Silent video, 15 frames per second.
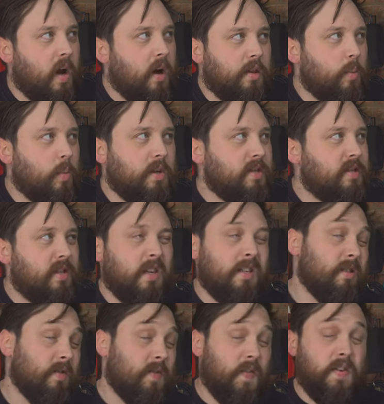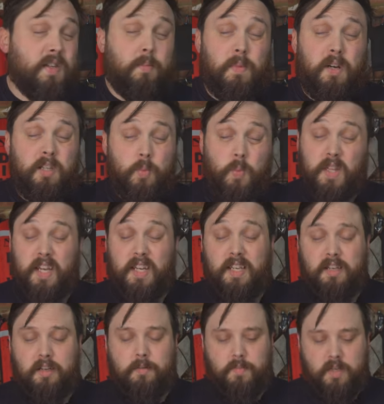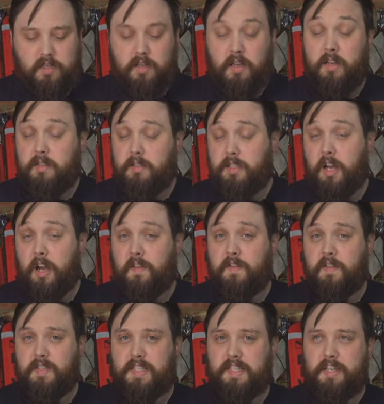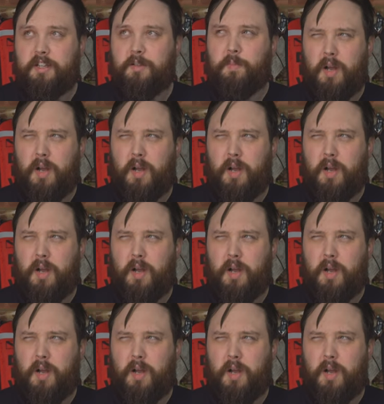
Otherwise, yeah, just find a mask with a, um, a, a tough seal.